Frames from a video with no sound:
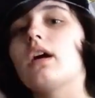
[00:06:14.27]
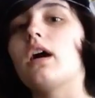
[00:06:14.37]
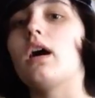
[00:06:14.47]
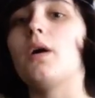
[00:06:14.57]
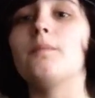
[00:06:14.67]

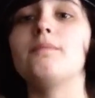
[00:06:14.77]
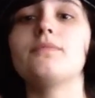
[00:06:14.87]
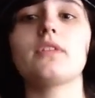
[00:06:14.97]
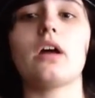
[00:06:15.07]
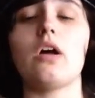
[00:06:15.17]

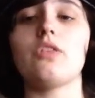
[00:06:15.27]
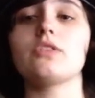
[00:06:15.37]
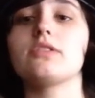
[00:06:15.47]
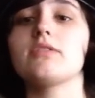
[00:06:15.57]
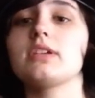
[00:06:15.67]
Other
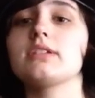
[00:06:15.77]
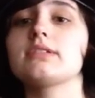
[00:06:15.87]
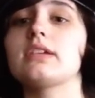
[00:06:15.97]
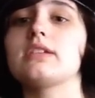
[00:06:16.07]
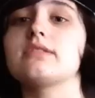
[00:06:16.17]
things
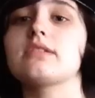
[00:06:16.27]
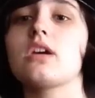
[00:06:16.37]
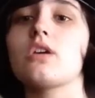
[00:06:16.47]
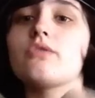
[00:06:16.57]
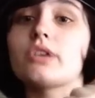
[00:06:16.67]
is
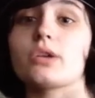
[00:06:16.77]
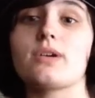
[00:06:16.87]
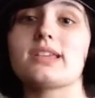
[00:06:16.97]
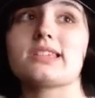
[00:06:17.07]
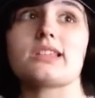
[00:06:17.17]

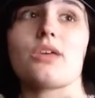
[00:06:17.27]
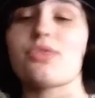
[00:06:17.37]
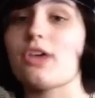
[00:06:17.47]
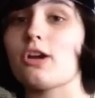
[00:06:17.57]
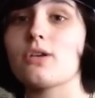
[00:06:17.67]
request a
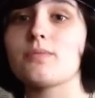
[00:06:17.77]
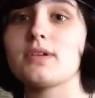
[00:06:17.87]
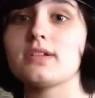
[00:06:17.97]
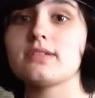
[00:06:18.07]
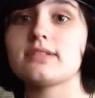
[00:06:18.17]

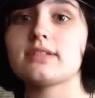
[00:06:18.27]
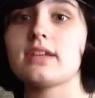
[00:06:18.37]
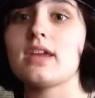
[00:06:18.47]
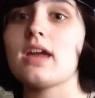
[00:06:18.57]
therapist